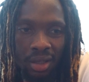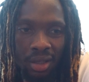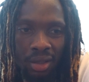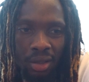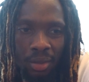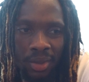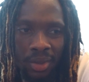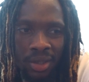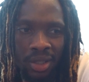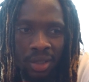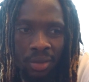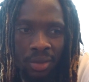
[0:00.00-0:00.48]
no
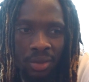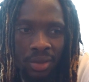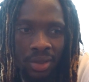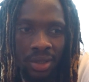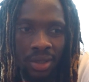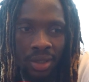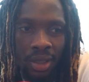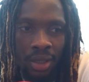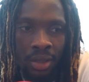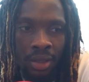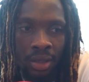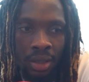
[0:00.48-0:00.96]
matter who's
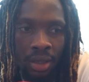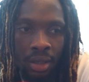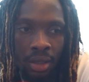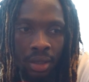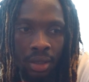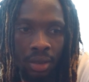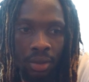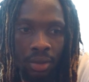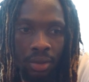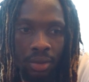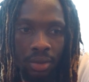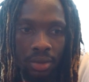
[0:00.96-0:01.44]

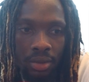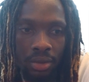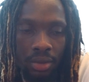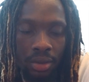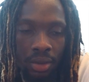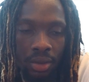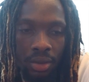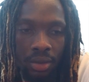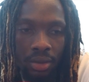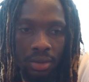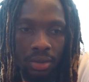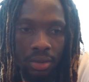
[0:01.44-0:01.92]
starting on,
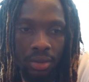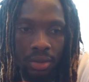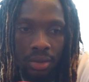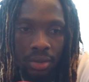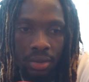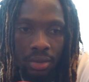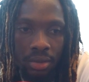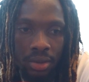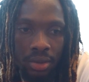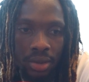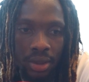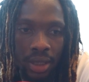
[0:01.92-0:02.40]

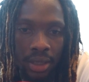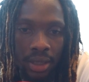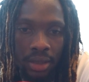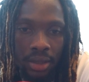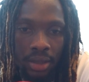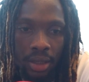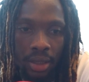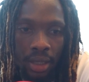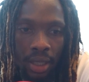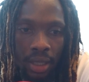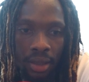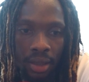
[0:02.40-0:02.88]
on
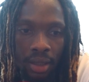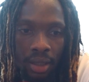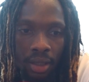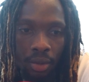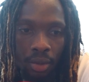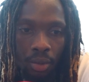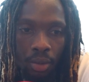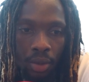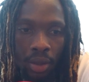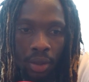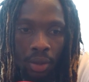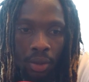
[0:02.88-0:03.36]
Saturday, I
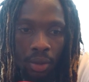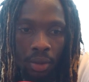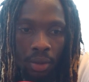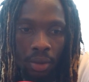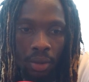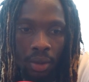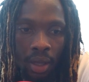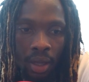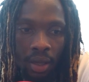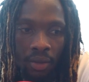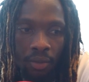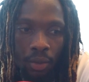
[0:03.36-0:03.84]
think we
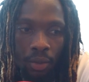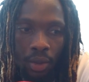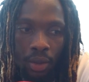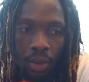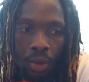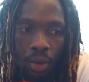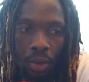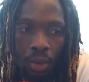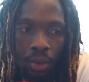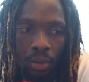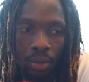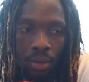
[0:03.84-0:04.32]
all have one
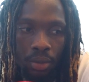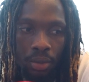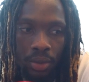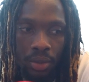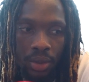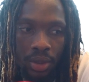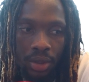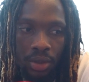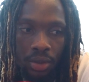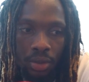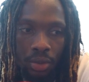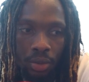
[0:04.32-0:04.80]
goal,
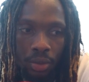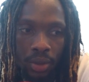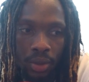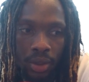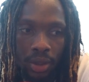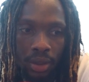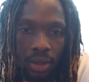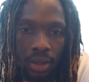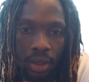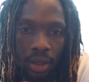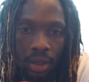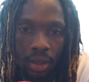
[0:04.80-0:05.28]
which is to
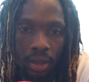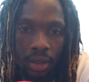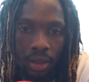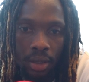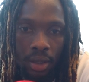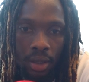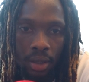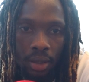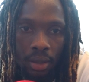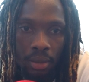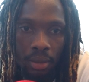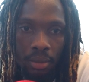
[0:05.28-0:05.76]
win and
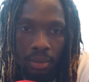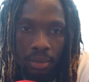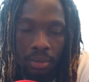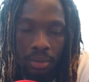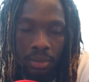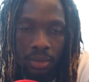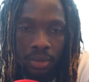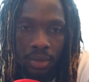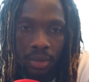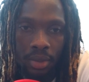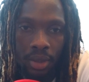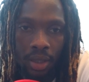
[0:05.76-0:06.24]
um,
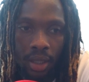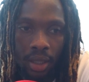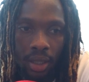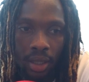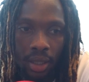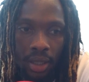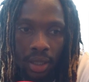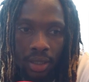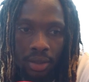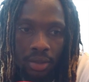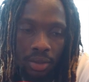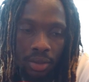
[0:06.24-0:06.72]
yeah,
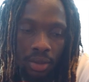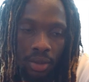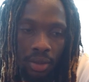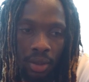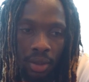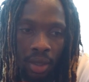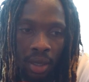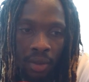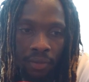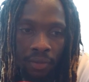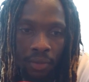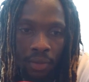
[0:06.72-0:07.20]
get to the
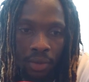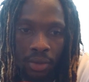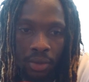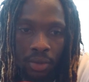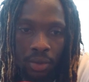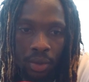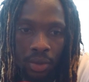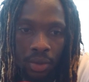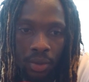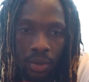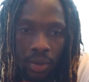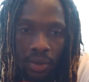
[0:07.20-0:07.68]
AFCON
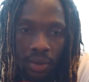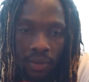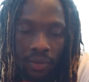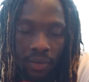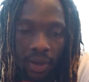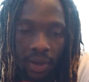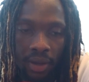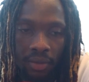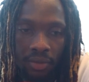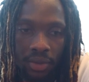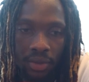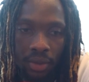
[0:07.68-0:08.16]

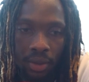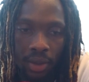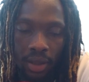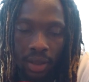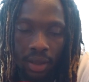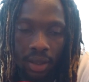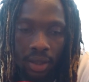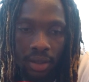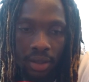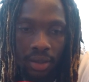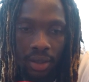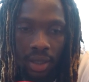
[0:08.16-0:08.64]
2025. So I
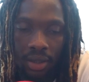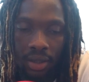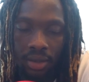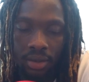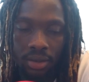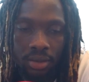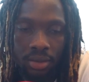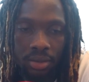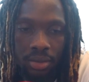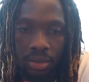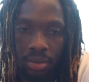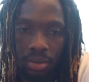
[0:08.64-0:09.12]
think
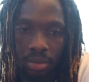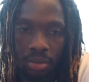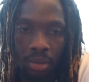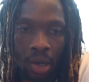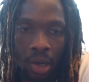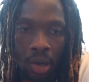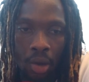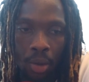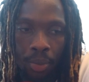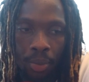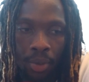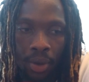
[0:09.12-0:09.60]
that's
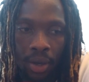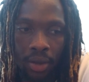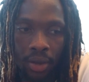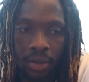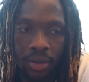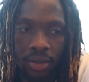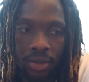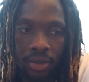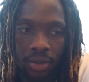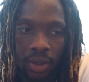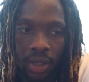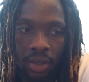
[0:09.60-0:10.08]
our
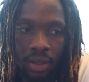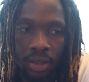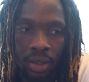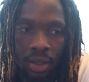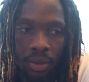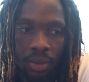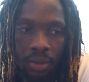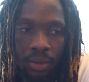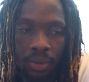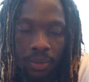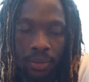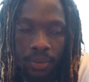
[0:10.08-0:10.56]
priority right
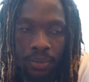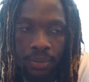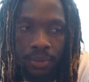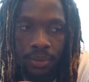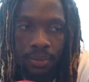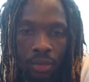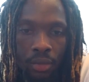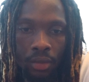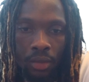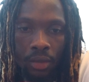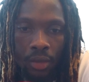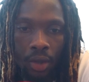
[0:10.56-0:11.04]
now.
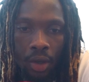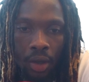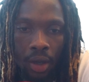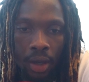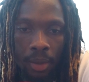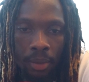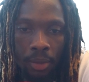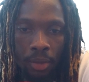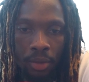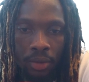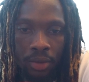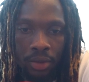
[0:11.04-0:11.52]
No,
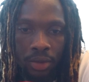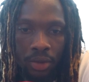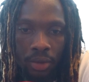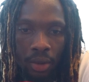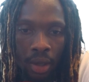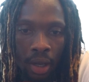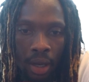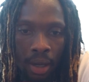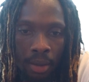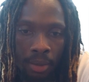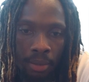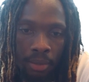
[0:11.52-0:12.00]
I'm,
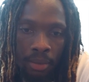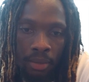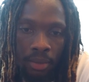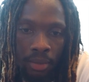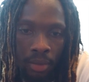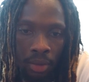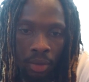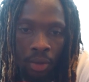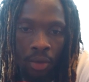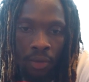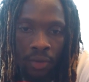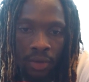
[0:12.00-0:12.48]
I'm
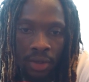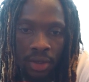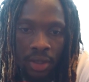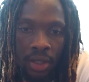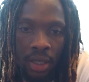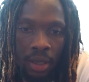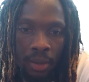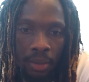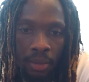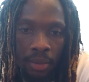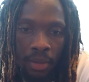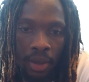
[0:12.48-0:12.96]
obviously
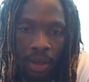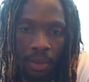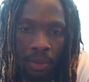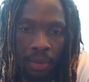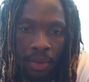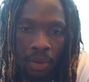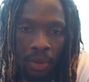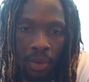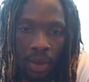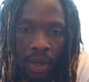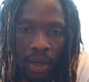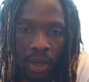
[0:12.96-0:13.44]
I'm
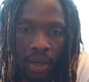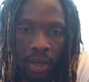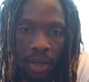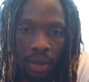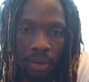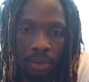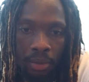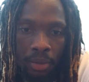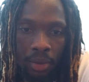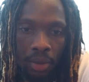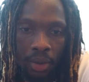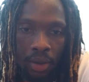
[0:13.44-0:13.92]
happy where I
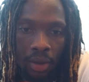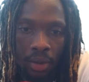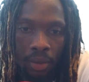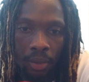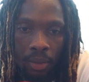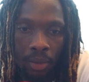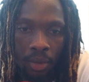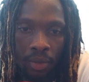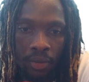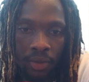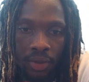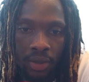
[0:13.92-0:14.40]
am, but um,
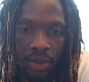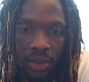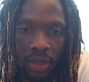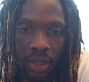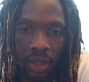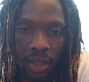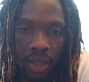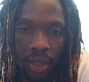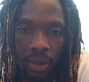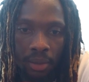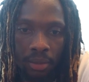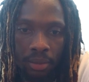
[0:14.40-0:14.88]

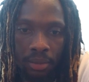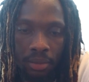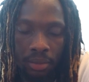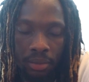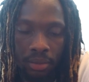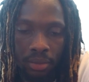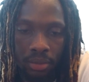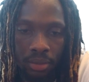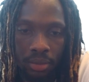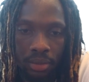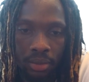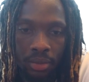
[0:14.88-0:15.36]
obviously I'm